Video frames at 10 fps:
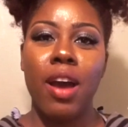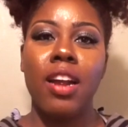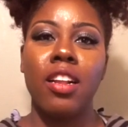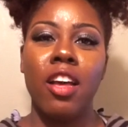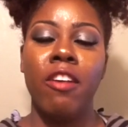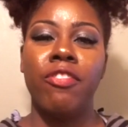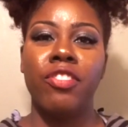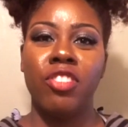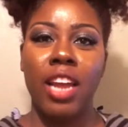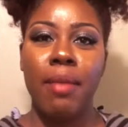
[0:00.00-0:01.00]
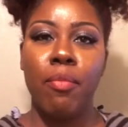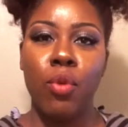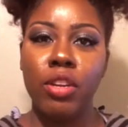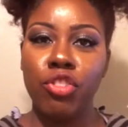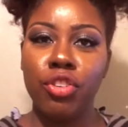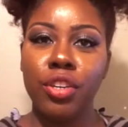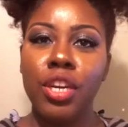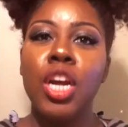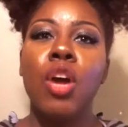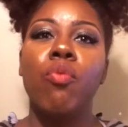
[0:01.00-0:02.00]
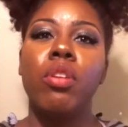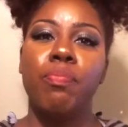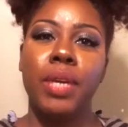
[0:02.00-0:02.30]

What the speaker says: product of Shea Moisture would